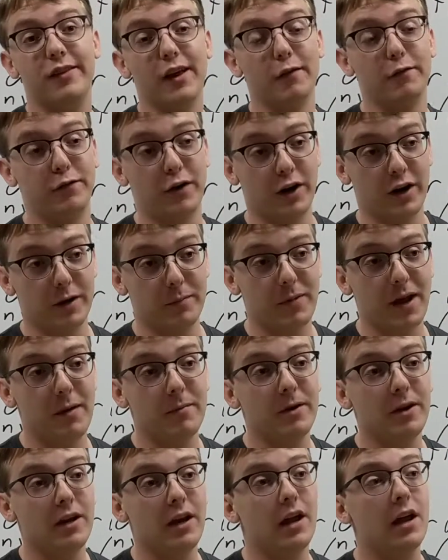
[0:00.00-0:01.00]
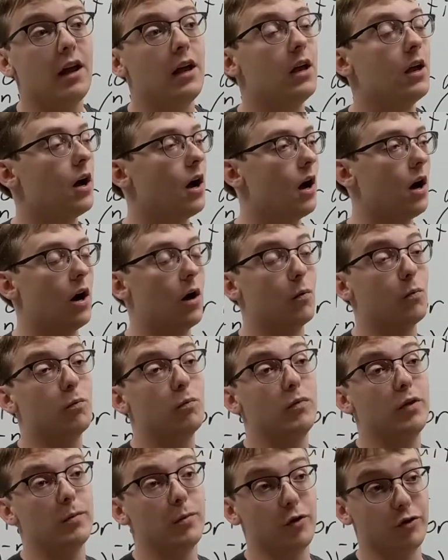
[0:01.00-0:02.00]
that vary in payment.
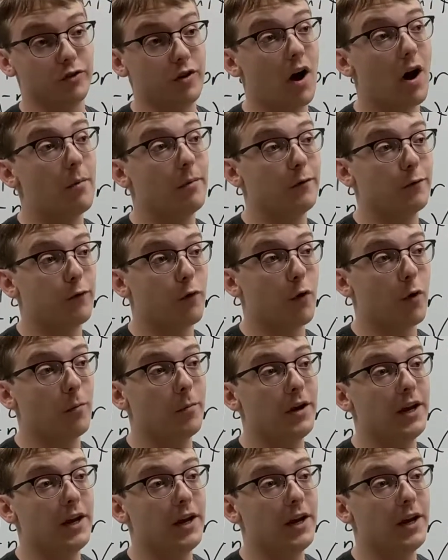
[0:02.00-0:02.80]
The most common form